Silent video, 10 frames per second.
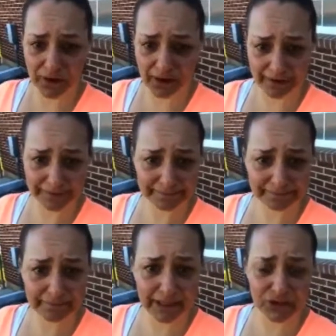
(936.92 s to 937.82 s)
Okay,
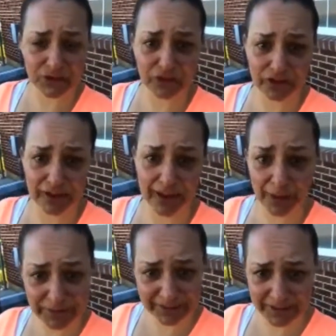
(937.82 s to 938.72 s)
thanks for the
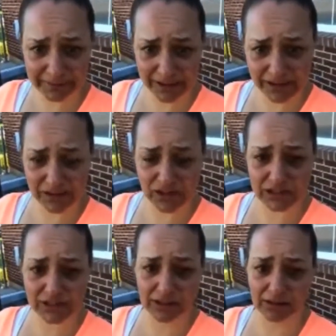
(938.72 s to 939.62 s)
uplifting
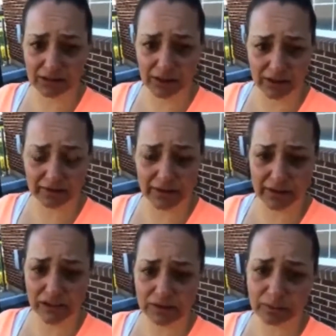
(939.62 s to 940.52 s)
messages and the love
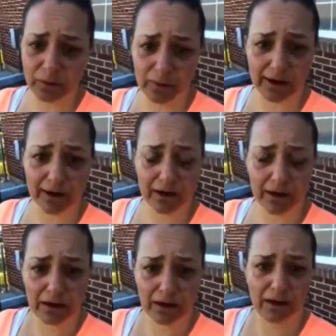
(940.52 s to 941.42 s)
and the support
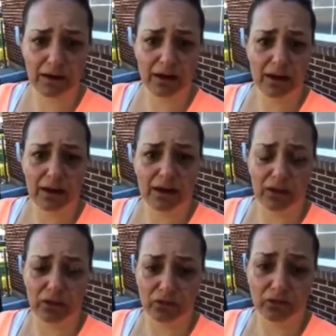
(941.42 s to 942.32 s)

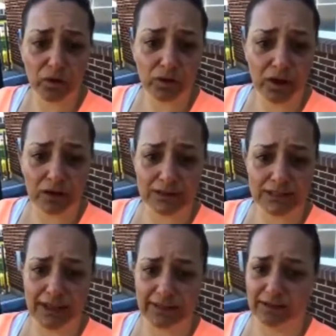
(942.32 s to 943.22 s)
and the phone
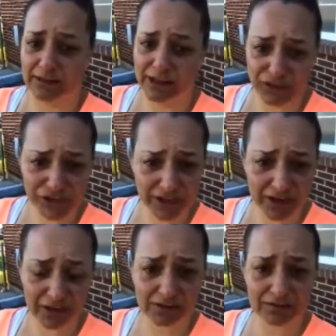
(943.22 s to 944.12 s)
calls and the lunch.
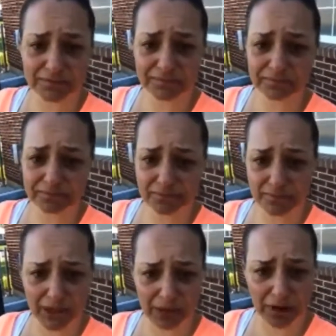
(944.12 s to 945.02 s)

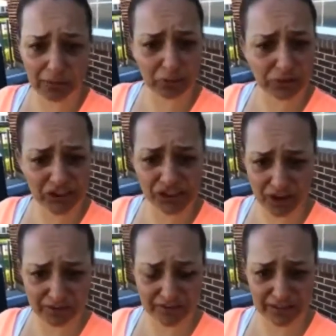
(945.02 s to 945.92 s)
I probably would have
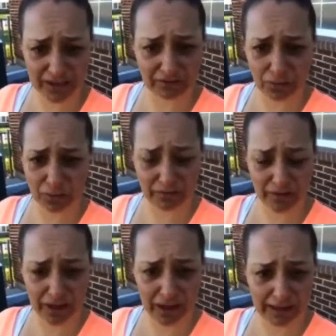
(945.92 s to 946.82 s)
starved today if it
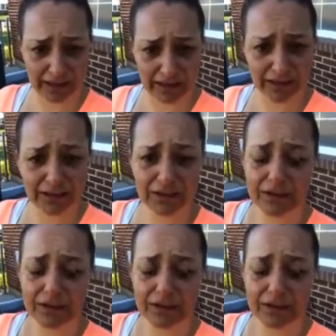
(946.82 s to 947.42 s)
weren't for Kelly.